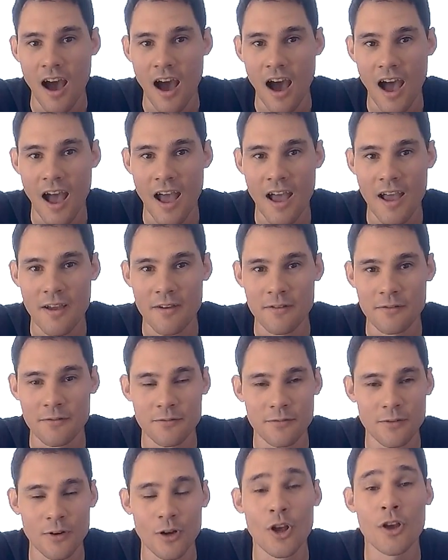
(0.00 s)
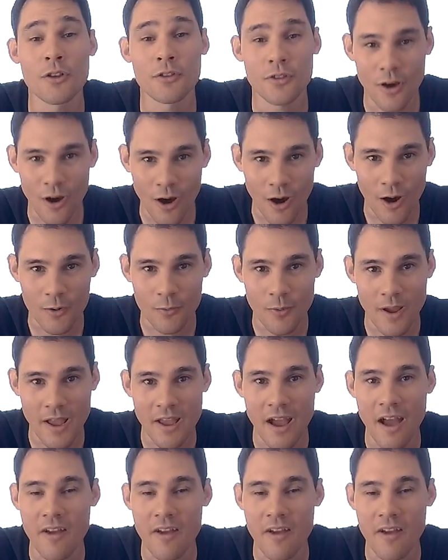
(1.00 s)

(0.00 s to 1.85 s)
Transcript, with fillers: I've learned the hard way.